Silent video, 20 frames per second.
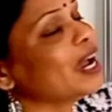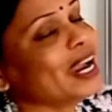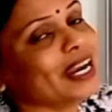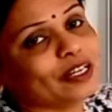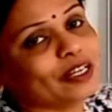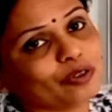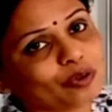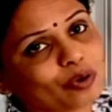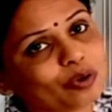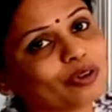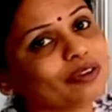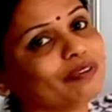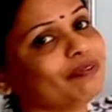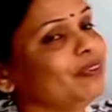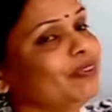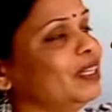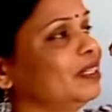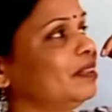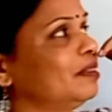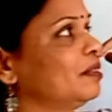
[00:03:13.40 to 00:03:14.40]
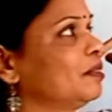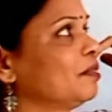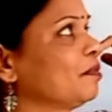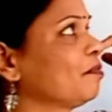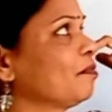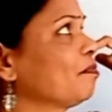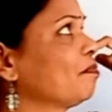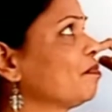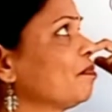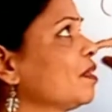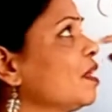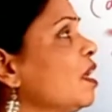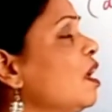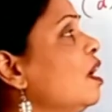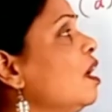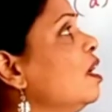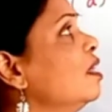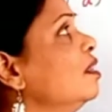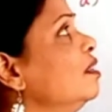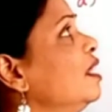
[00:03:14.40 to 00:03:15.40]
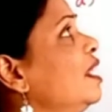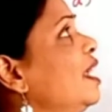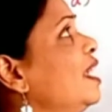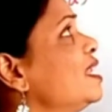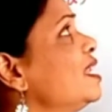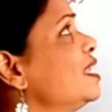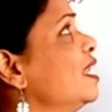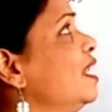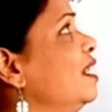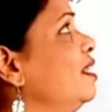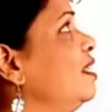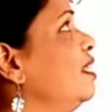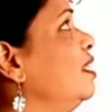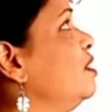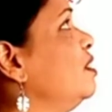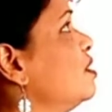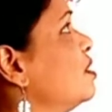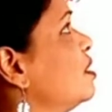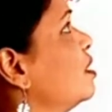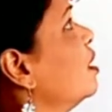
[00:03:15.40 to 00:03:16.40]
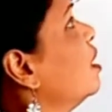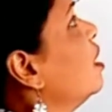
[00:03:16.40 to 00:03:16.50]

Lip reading: and not with. The next sentence.